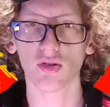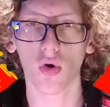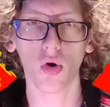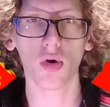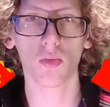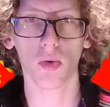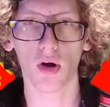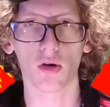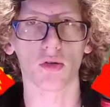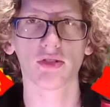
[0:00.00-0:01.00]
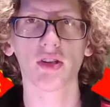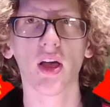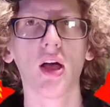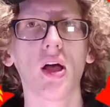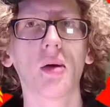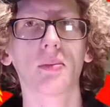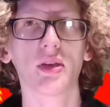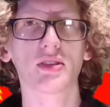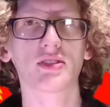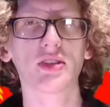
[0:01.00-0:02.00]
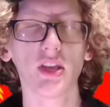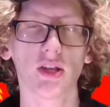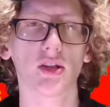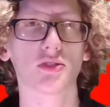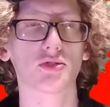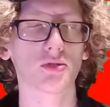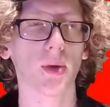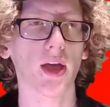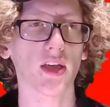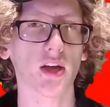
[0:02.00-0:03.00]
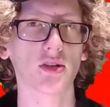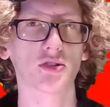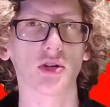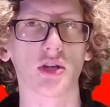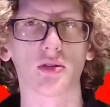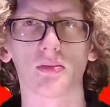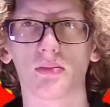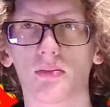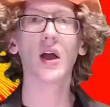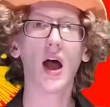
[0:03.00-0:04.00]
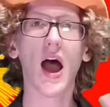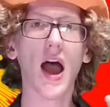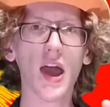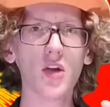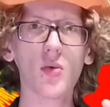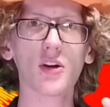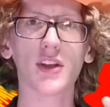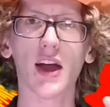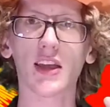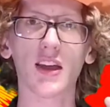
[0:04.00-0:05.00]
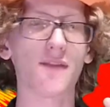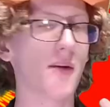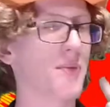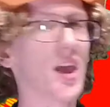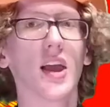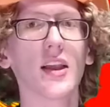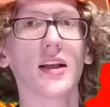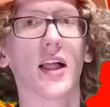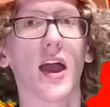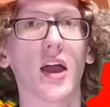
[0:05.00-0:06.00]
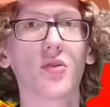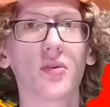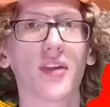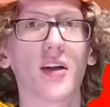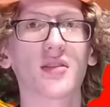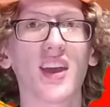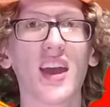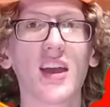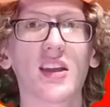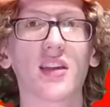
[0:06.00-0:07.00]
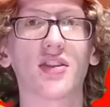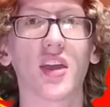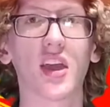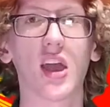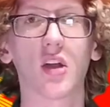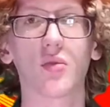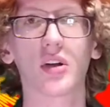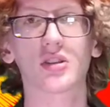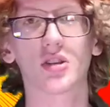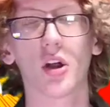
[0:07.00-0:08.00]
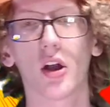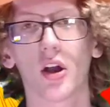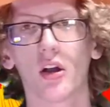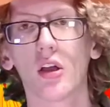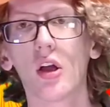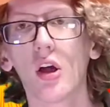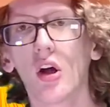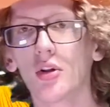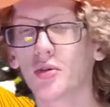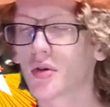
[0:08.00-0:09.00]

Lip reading: core worlds be ceded to my country. I will not give up any land without anything in return. To